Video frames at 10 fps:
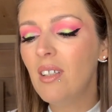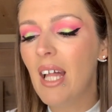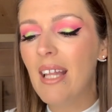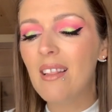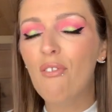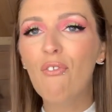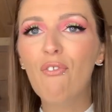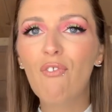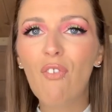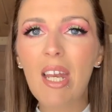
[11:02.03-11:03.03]
and the
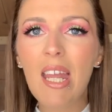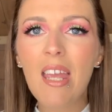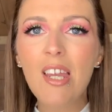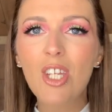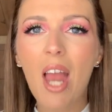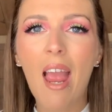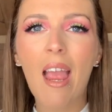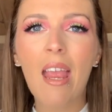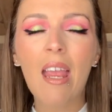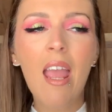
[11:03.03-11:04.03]
finish.
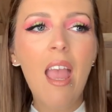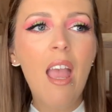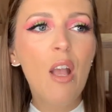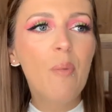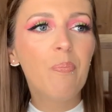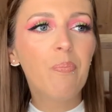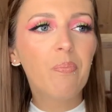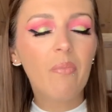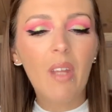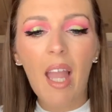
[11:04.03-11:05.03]
I
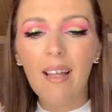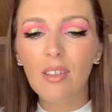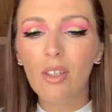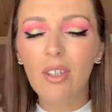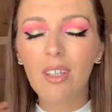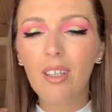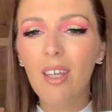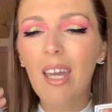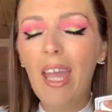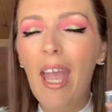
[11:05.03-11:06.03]
I look
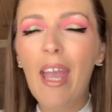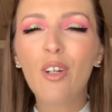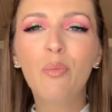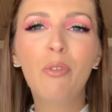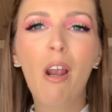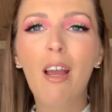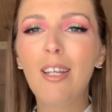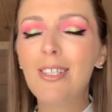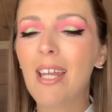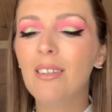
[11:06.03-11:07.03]

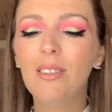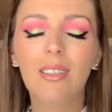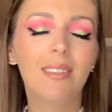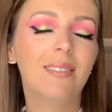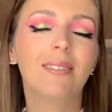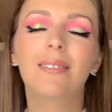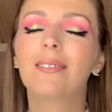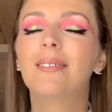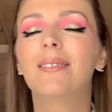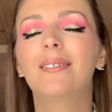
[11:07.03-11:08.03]
airbrush. I look,
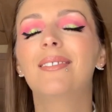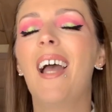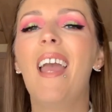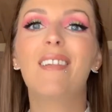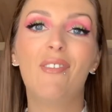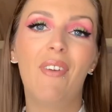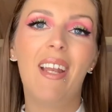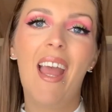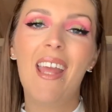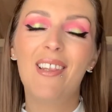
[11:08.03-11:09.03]
I love it.
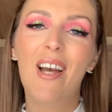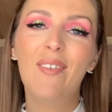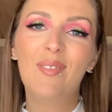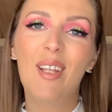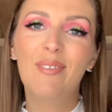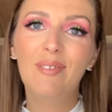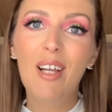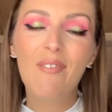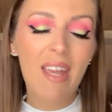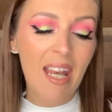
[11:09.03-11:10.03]
I love, love,
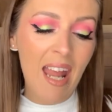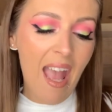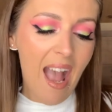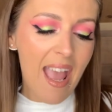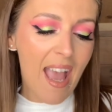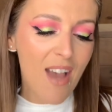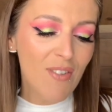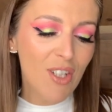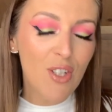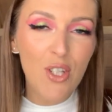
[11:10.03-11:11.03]
love it. I
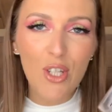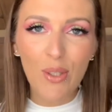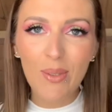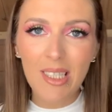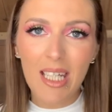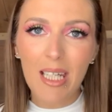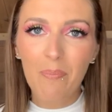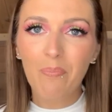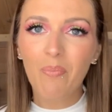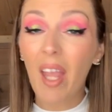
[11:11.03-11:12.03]
haven't used it
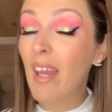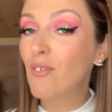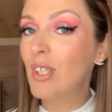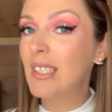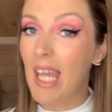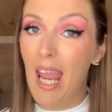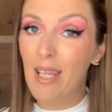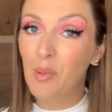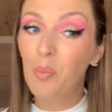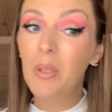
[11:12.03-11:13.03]
every
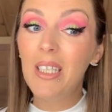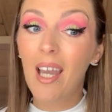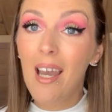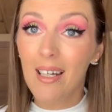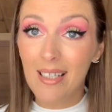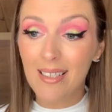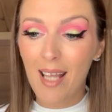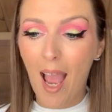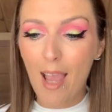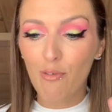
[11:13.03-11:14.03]
day because
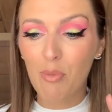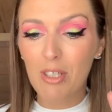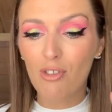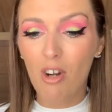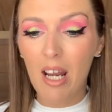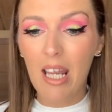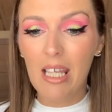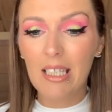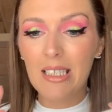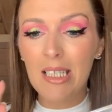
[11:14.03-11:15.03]
I've been
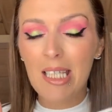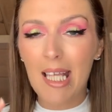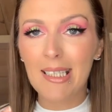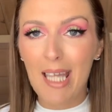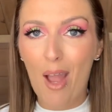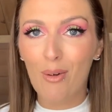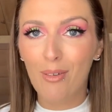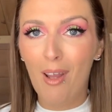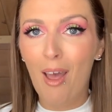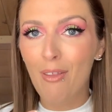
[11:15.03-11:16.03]
trying to test out
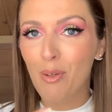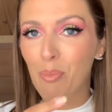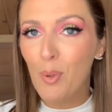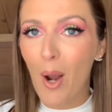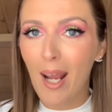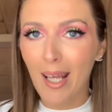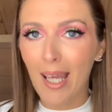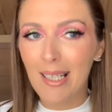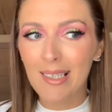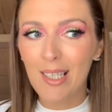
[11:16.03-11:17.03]
other
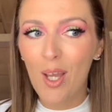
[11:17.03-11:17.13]
products